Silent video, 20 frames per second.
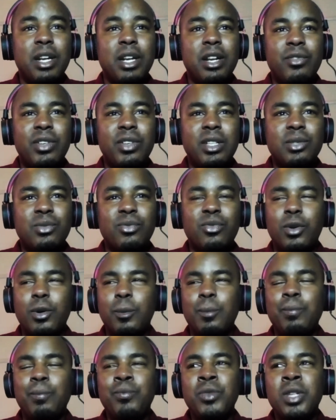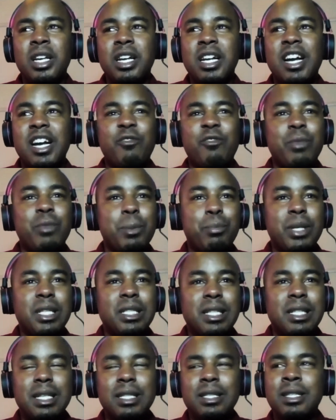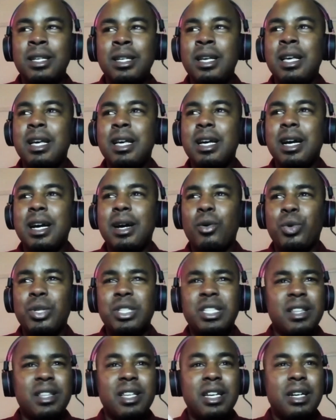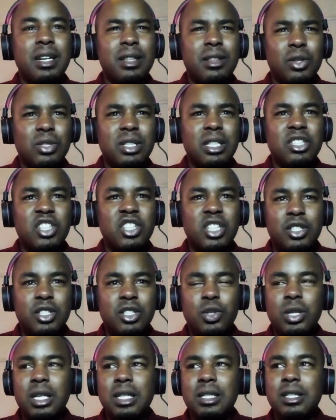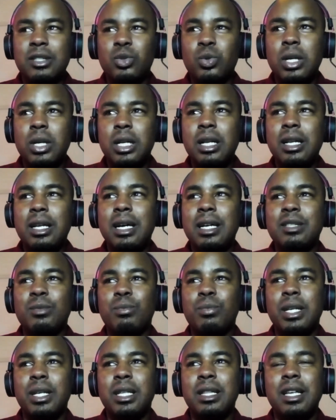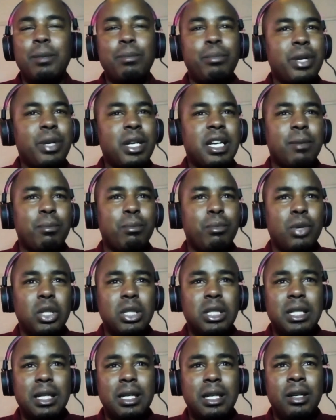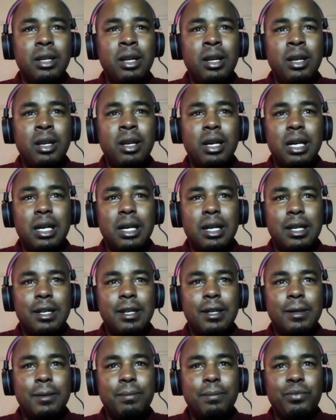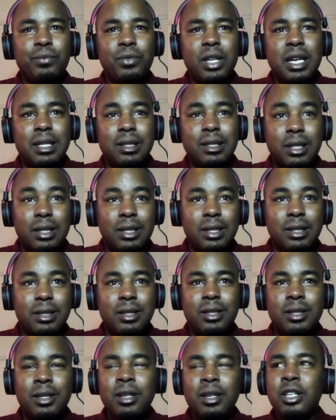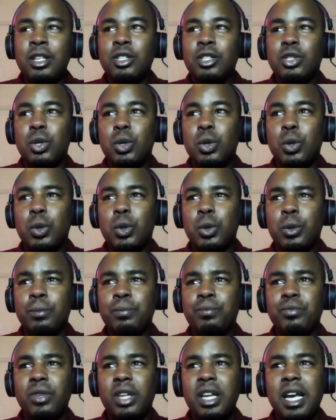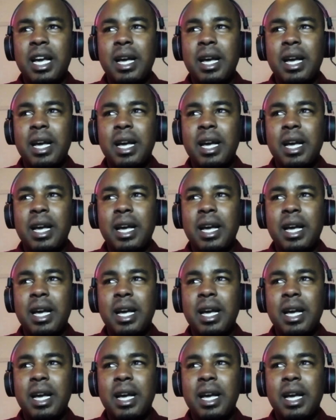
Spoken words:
benefits from government business, which I think there was a change to that as well, has been their brick and mortar existence. So